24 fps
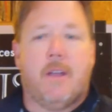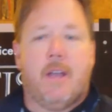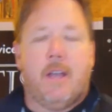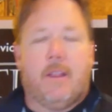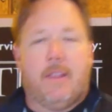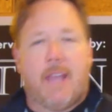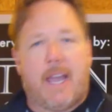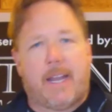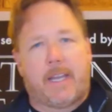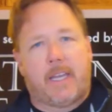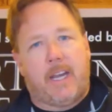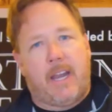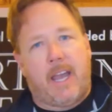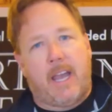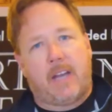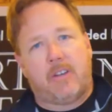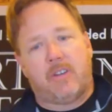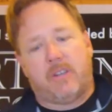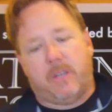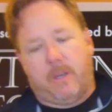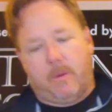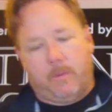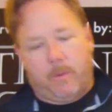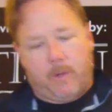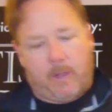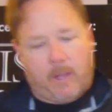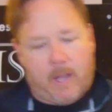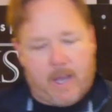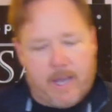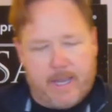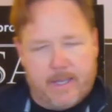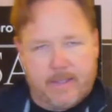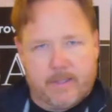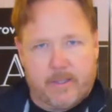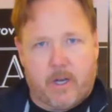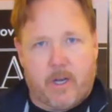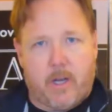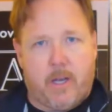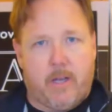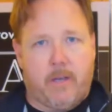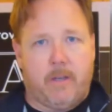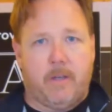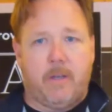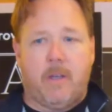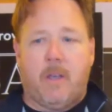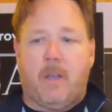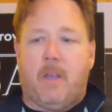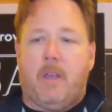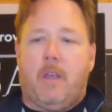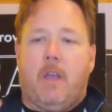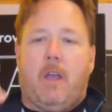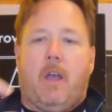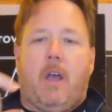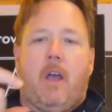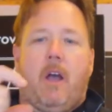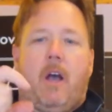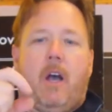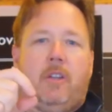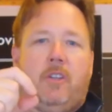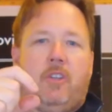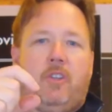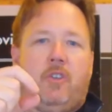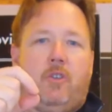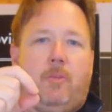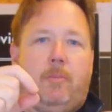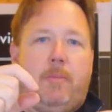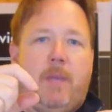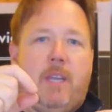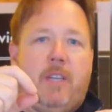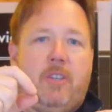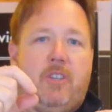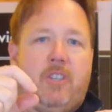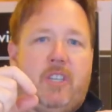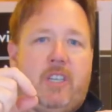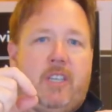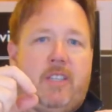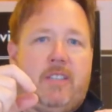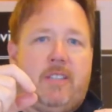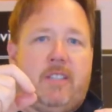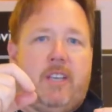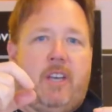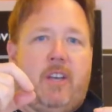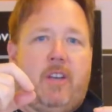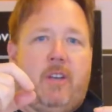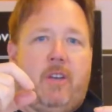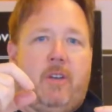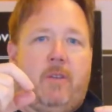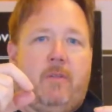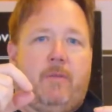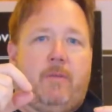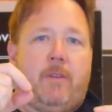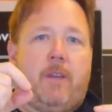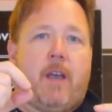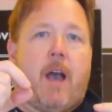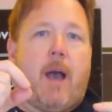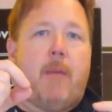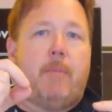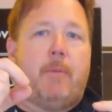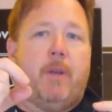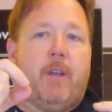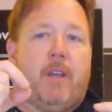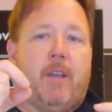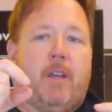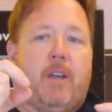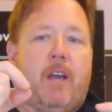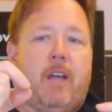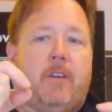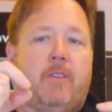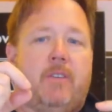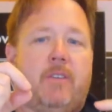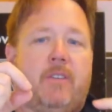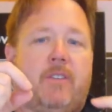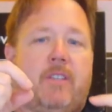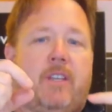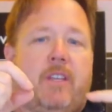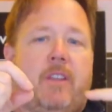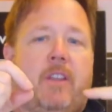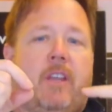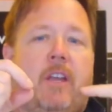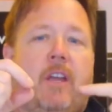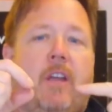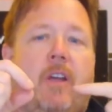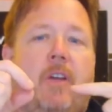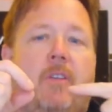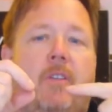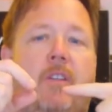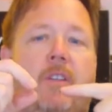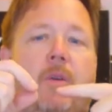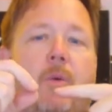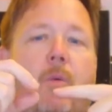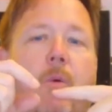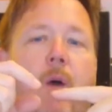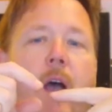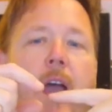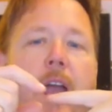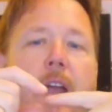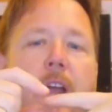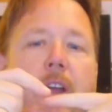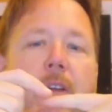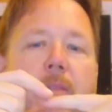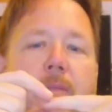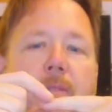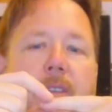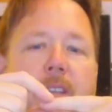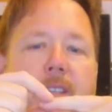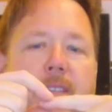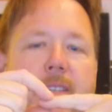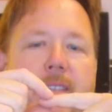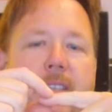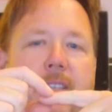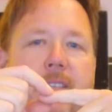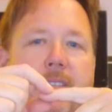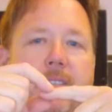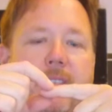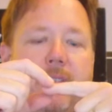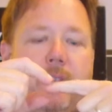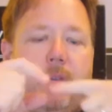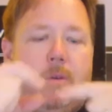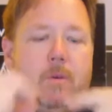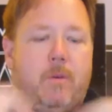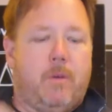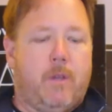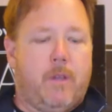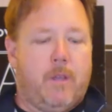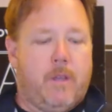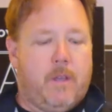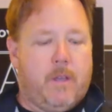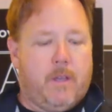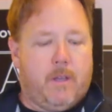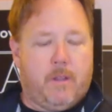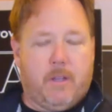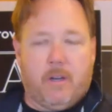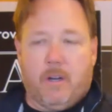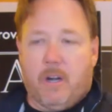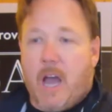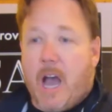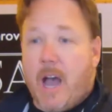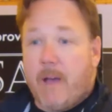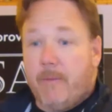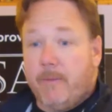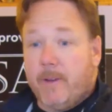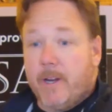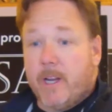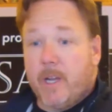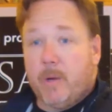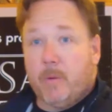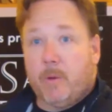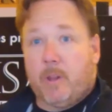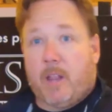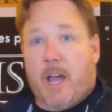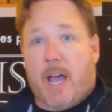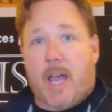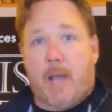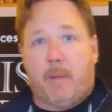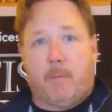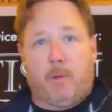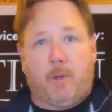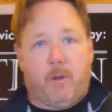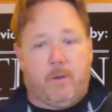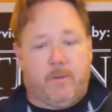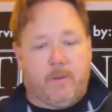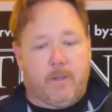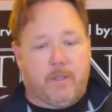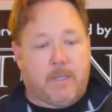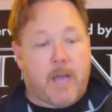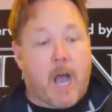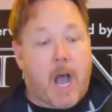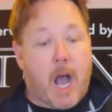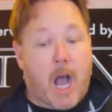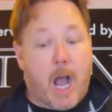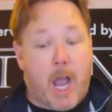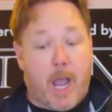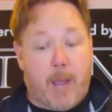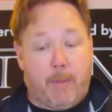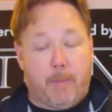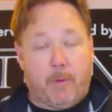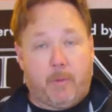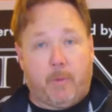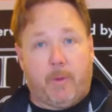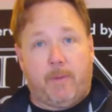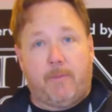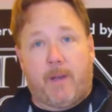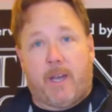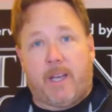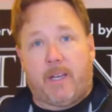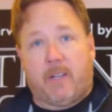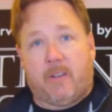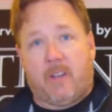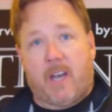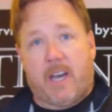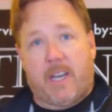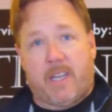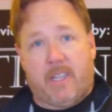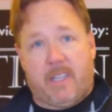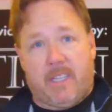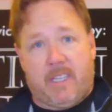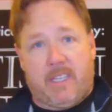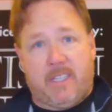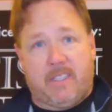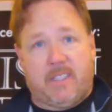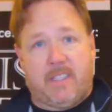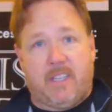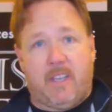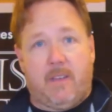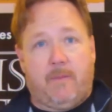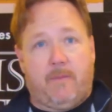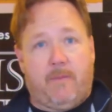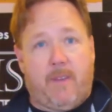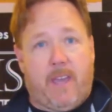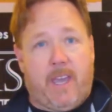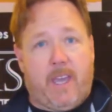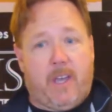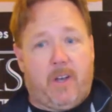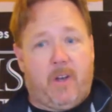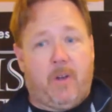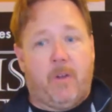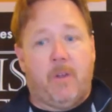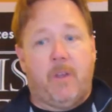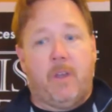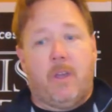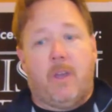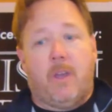That connection relies on a little pinchy set of copper conductors in there that the wire fits into. They're not very reliable over time, and we find a lot of these that fail.